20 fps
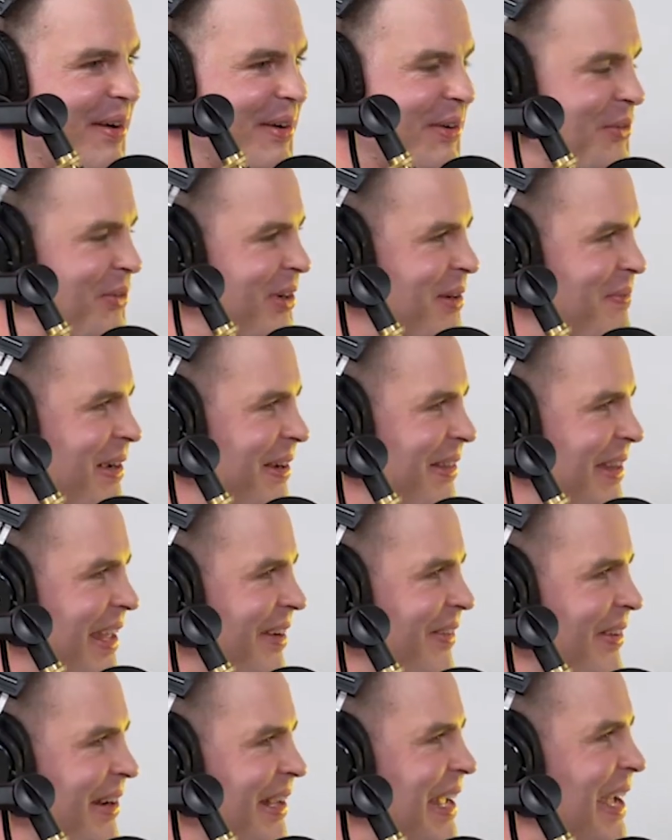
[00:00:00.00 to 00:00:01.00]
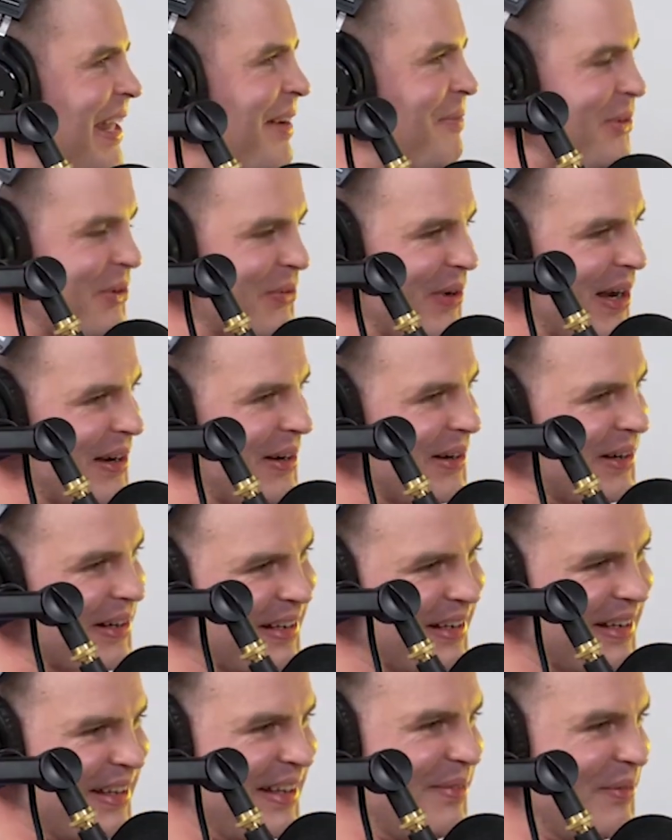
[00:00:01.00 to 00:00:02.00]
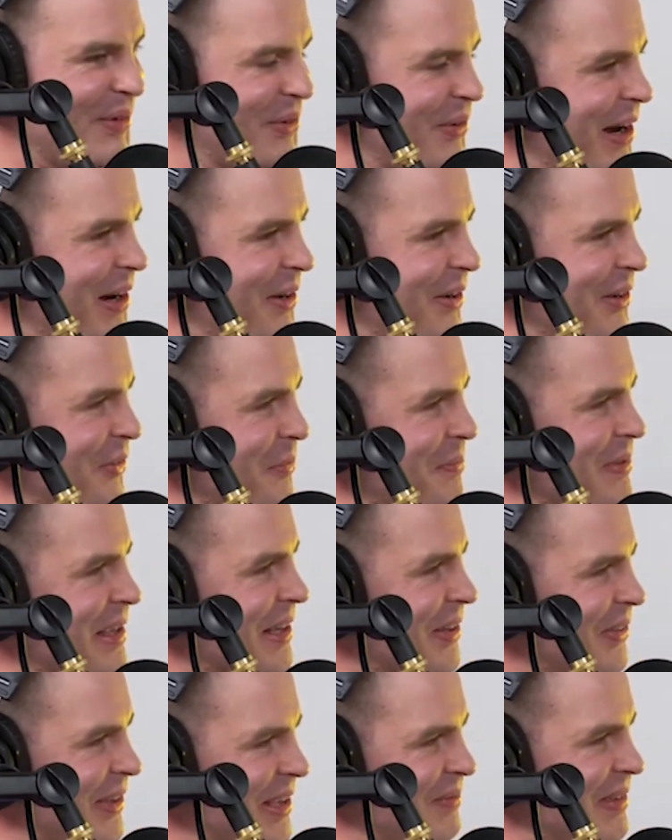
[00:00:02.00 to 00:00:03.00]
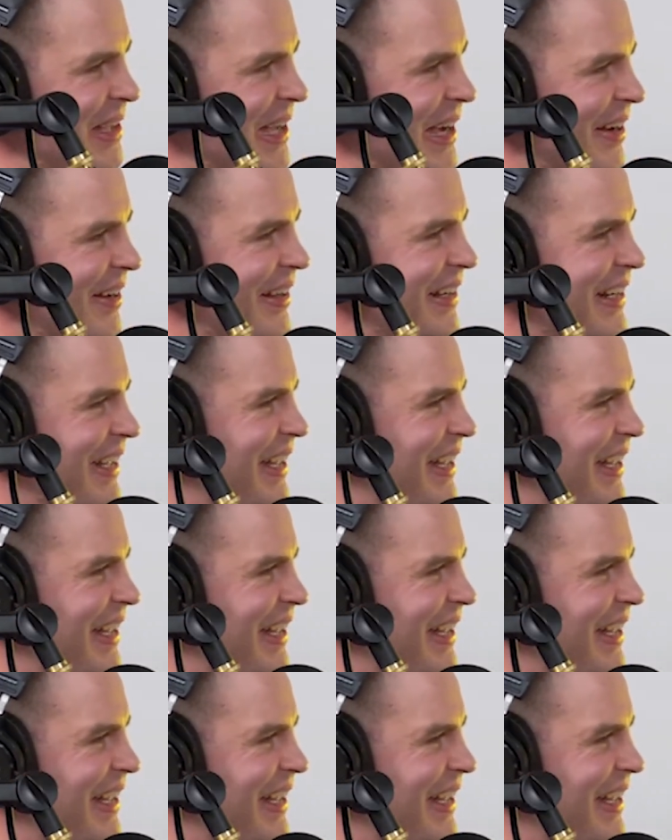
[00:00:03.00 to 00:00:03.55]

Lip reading: Alan creamed me on that one. Again, McGregor and Zabit cleaned me out.